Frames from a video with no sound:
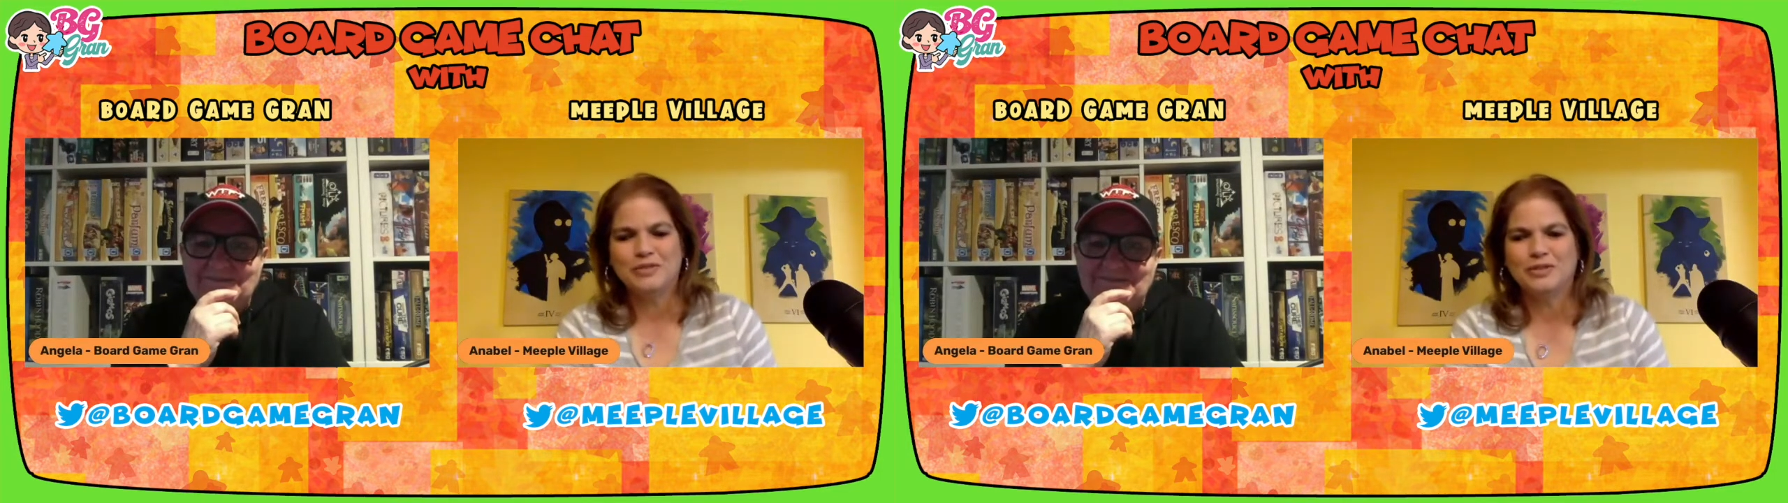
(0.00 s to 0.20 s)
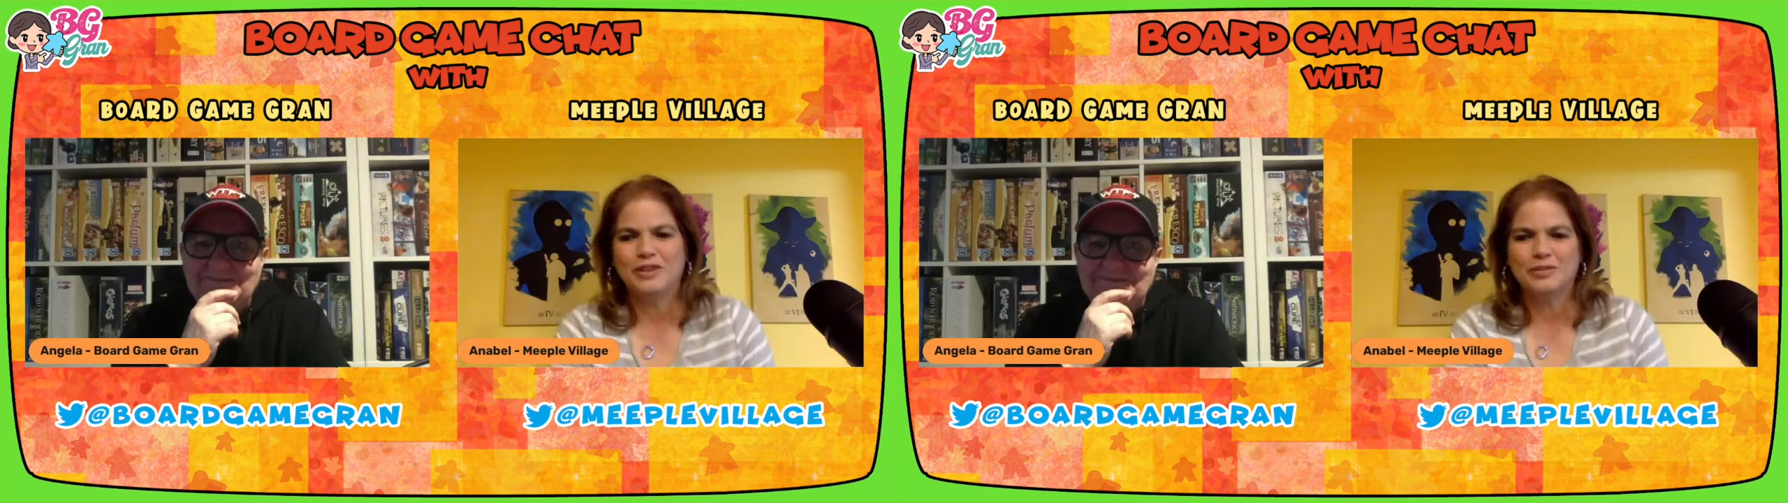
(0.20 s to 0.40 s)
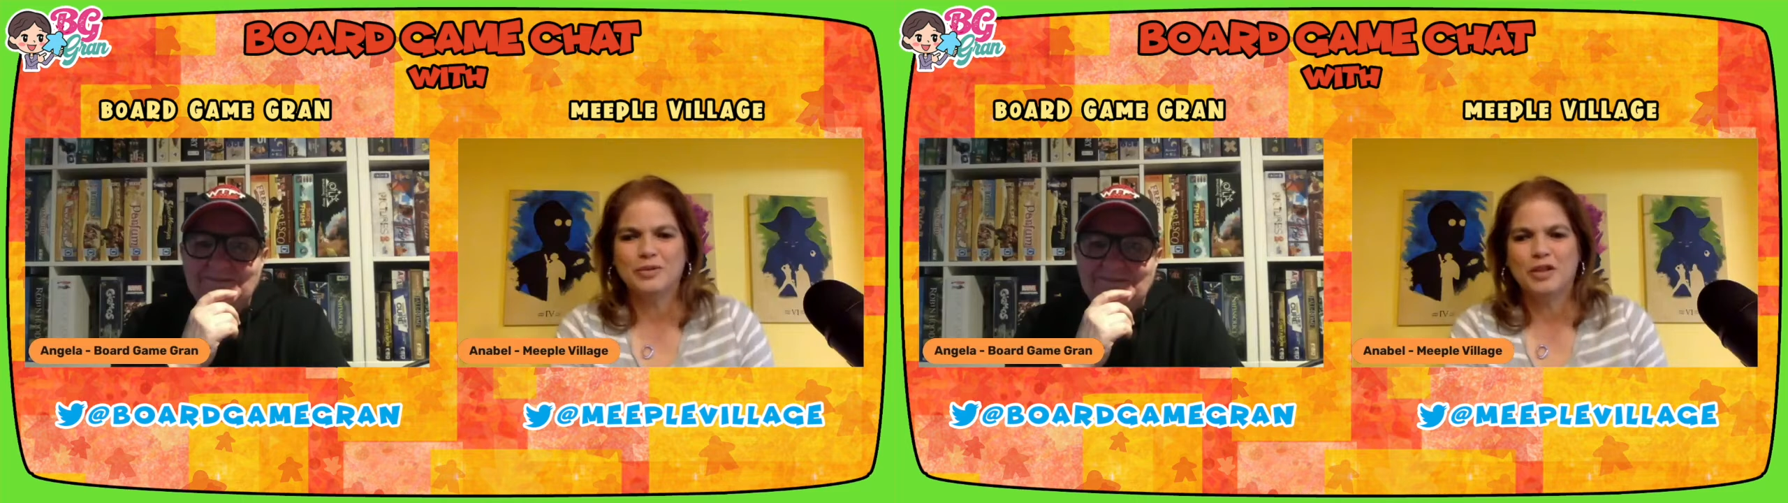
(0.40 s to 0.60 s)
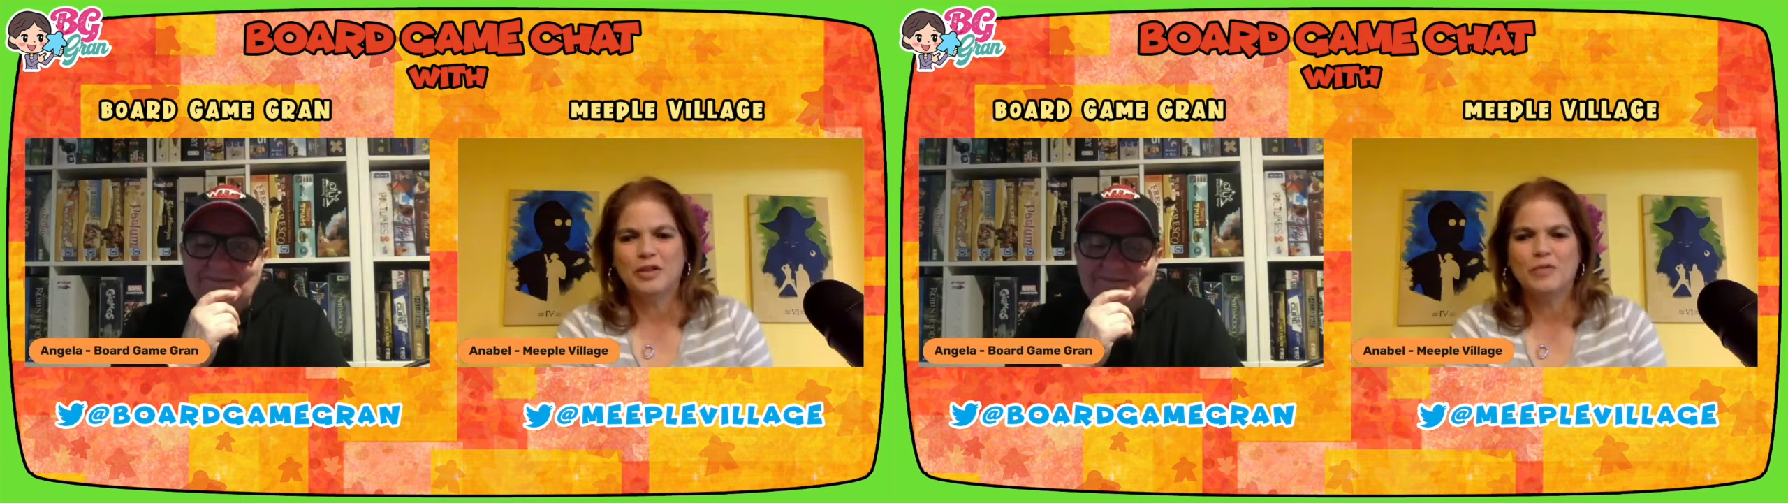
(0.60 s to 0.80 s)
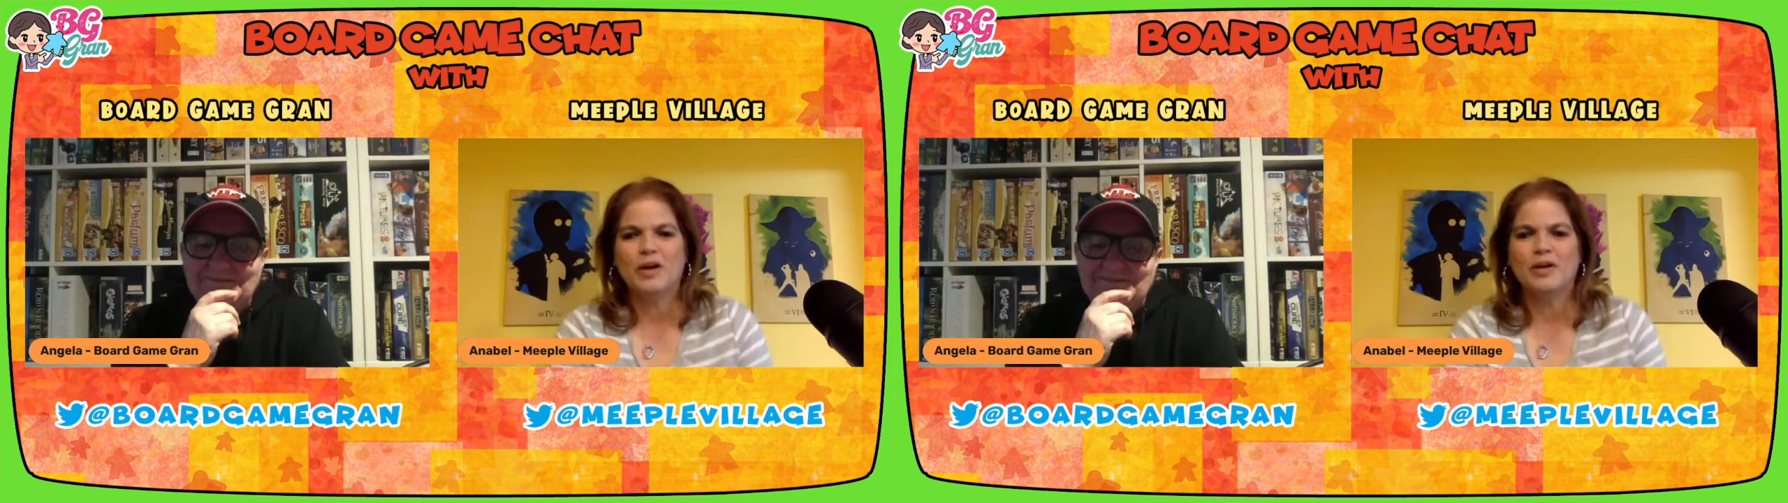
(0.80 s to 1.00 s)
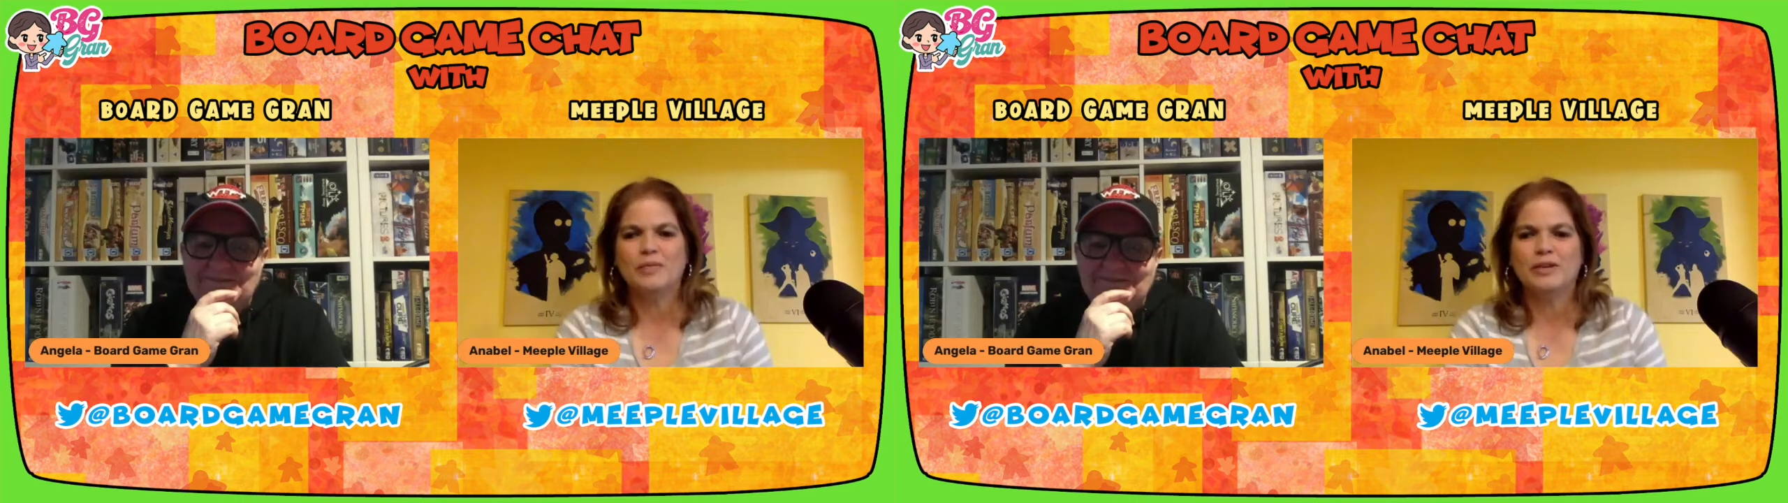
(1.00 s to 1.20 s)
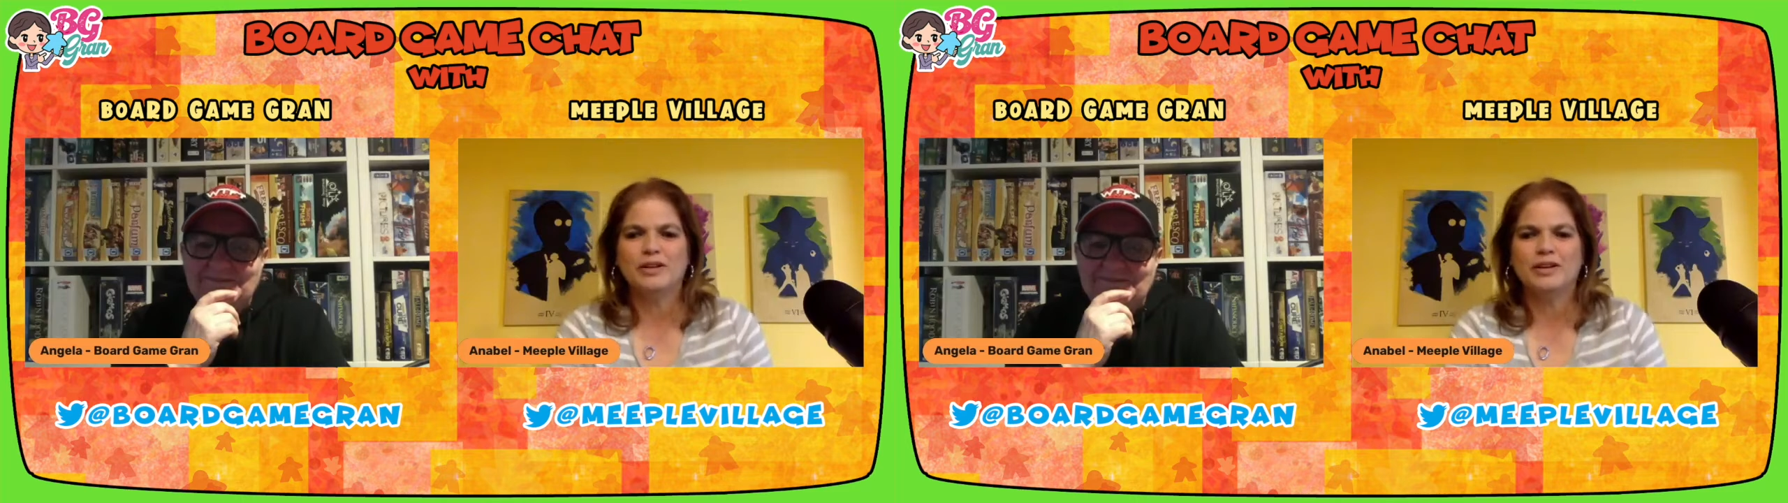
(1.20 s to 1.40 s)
so that's probably why. But